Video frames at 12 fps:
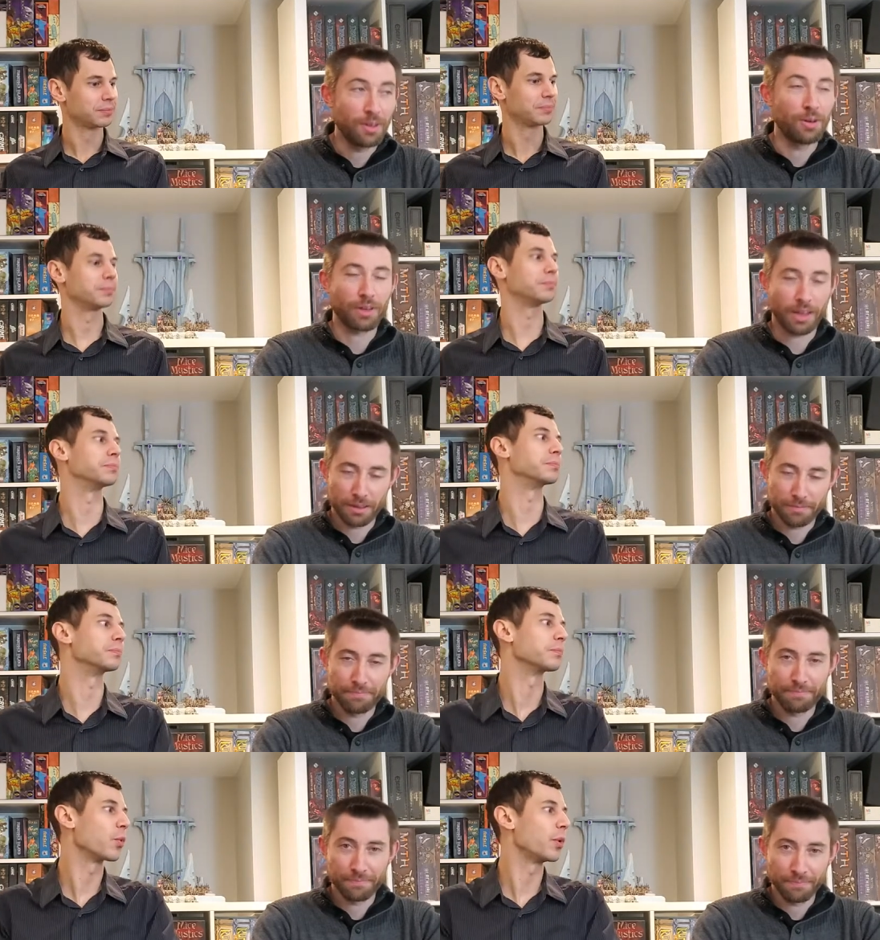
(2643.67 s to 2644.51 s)

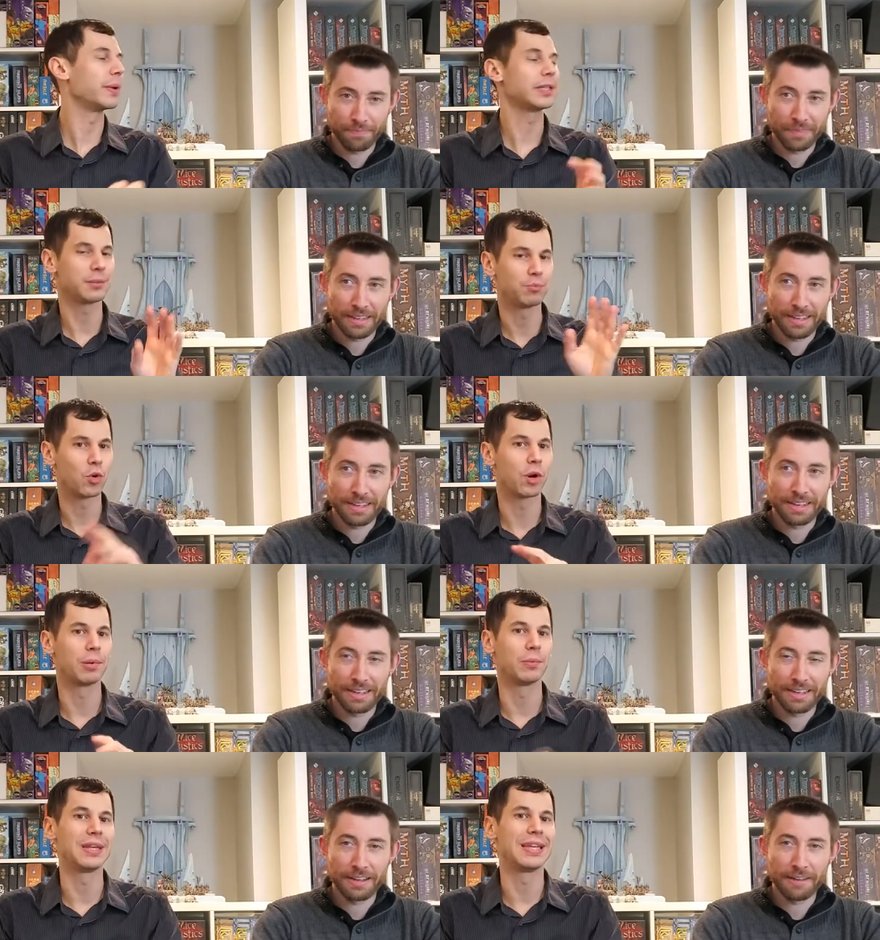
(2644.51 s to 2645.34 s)
Speaker 1: Okay. We went to more,
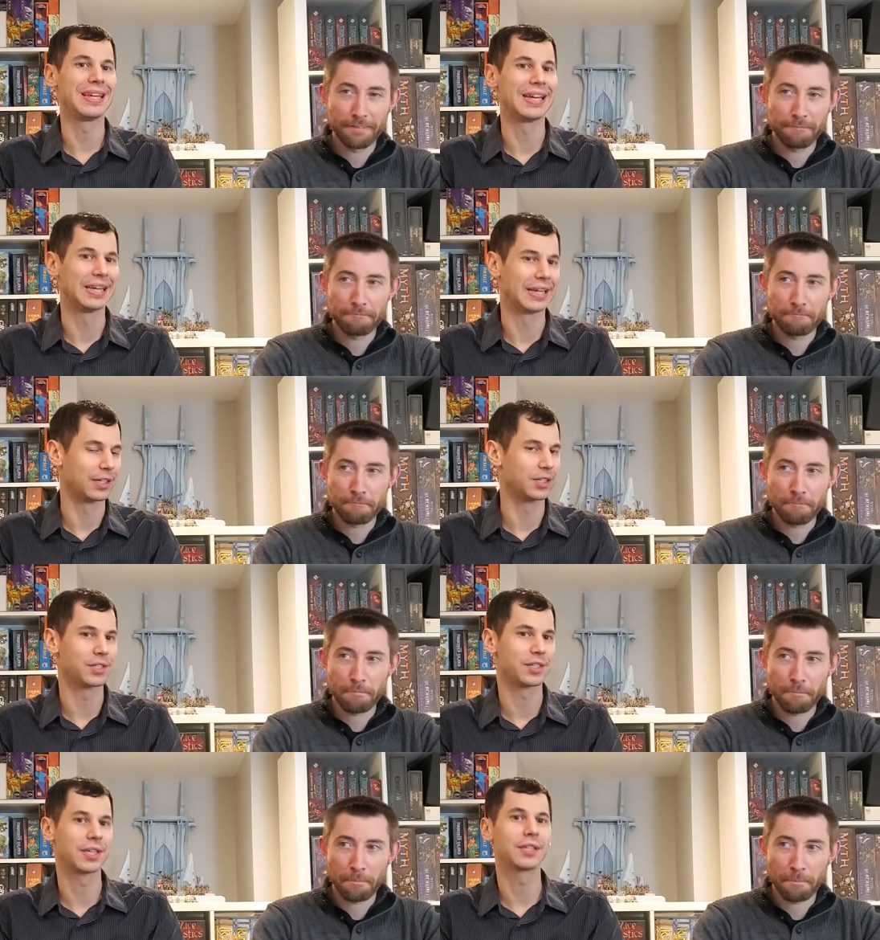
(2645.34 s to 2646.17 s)
but we didn't get in
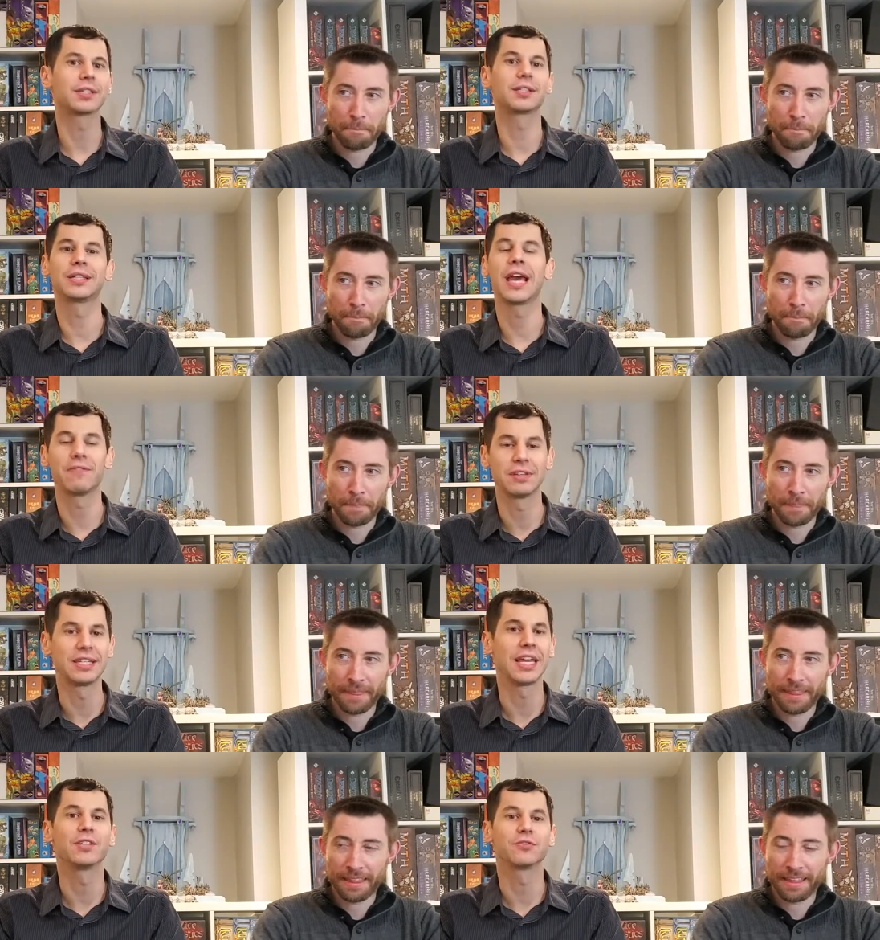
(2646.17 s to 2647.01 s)
because Kevin
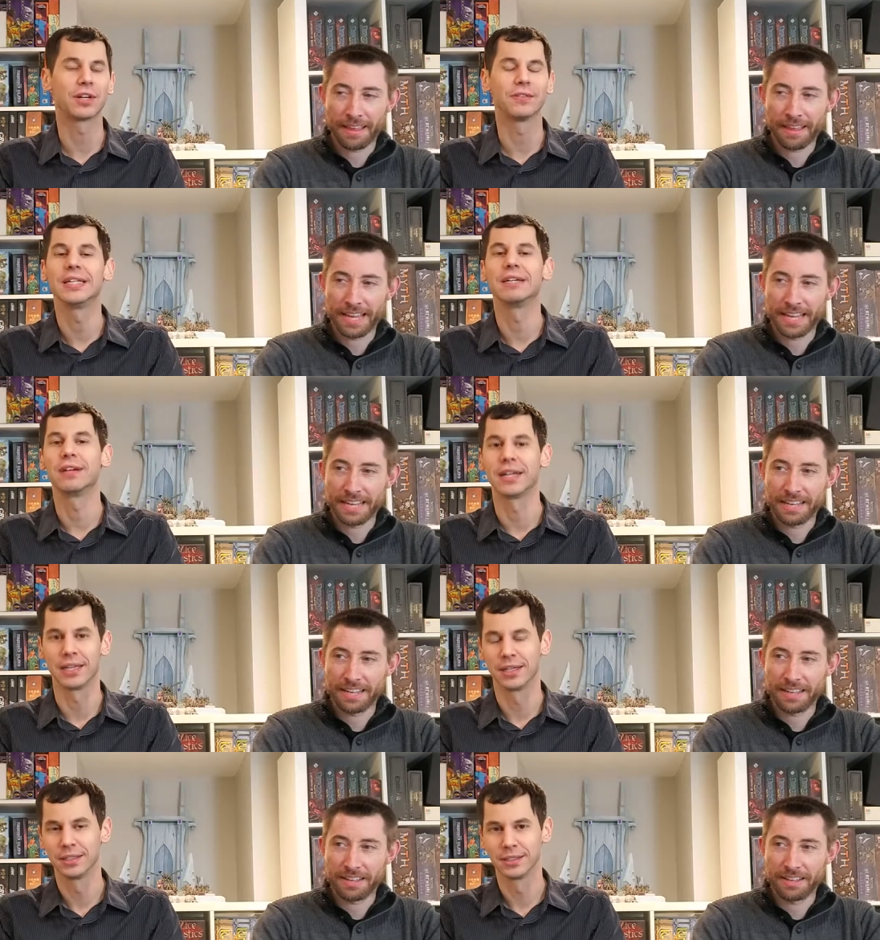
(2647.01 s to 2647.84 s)
takes forever to get ready.